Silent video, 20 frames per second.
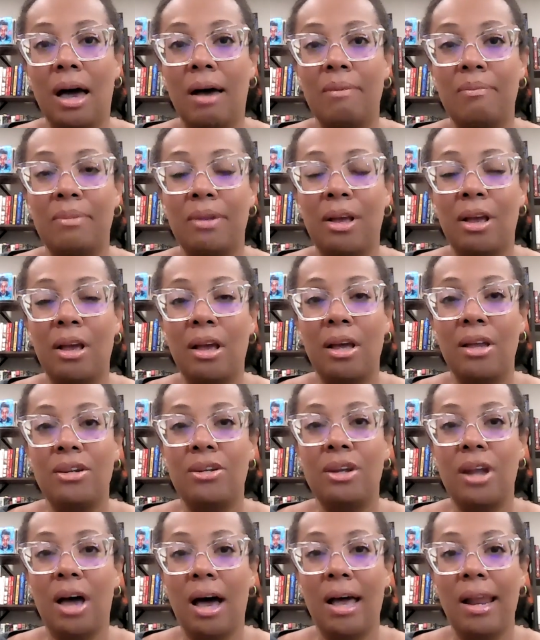um,
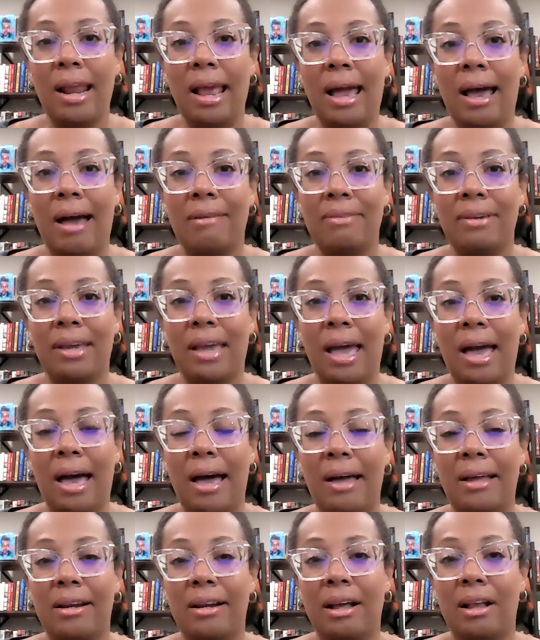not having
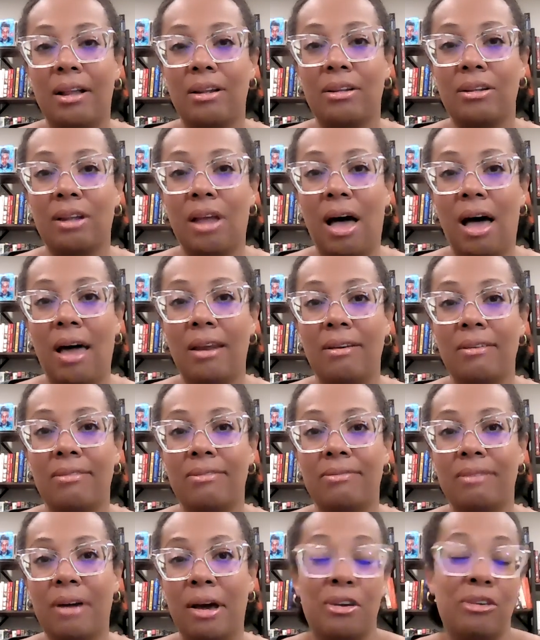had a lot
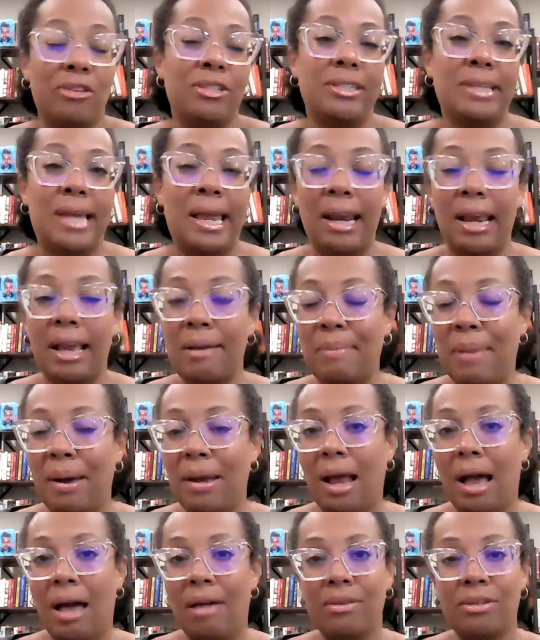of understanding
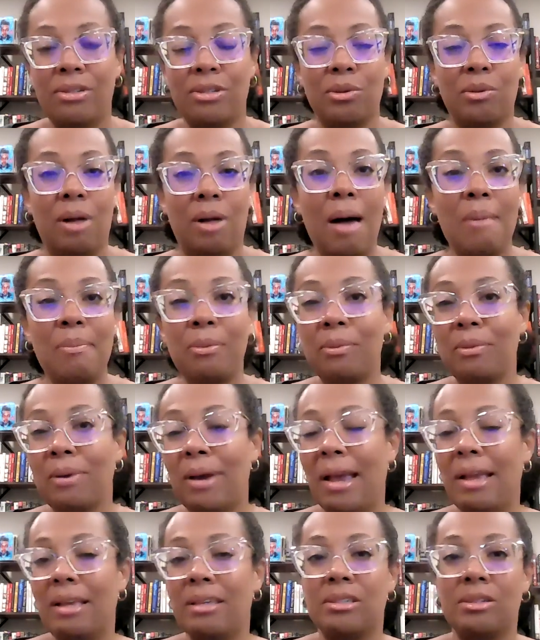about how the school
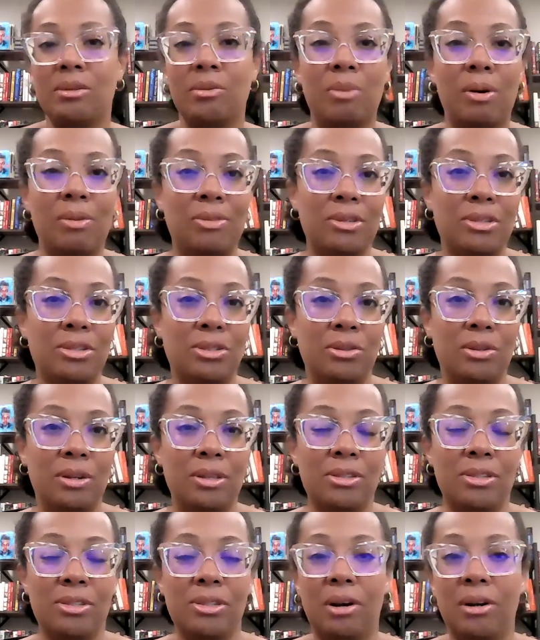operates, what the
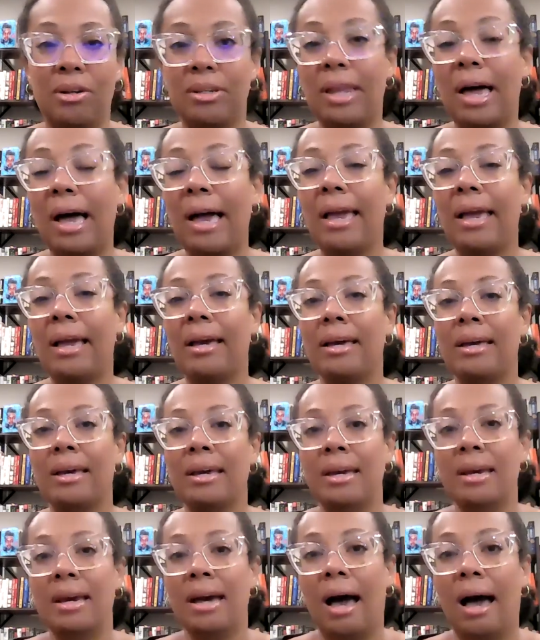students are like,
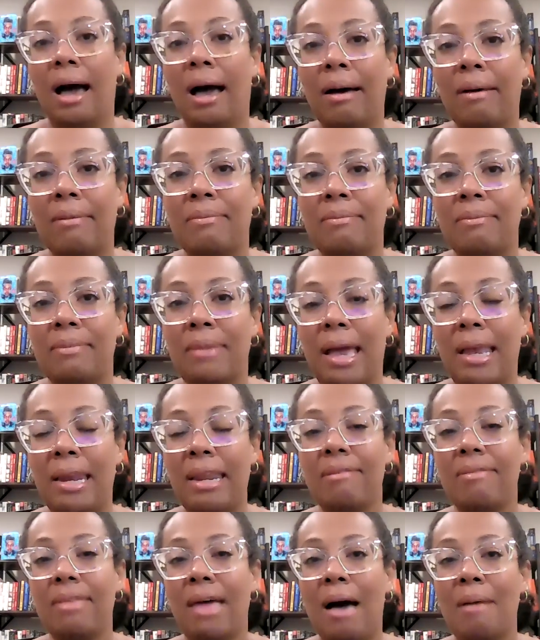
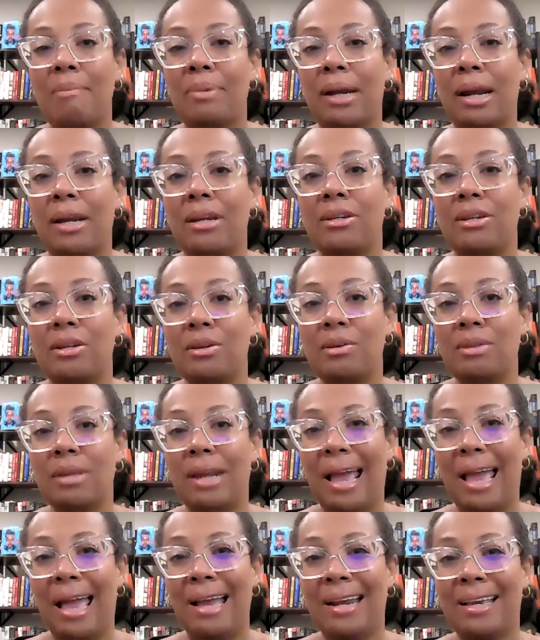any of that. But I knew
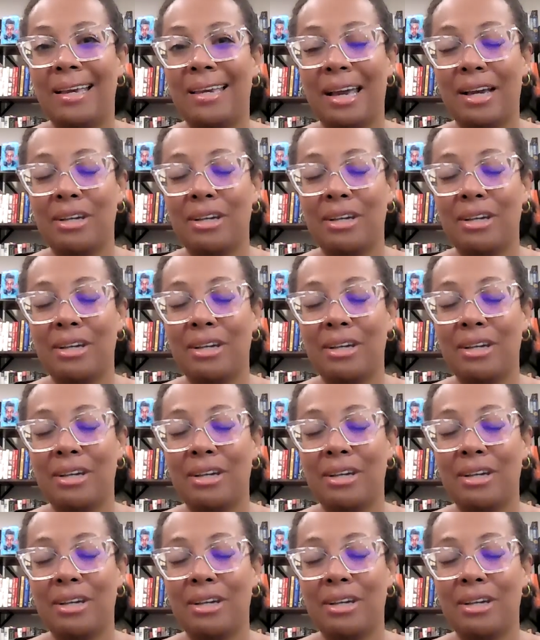that I had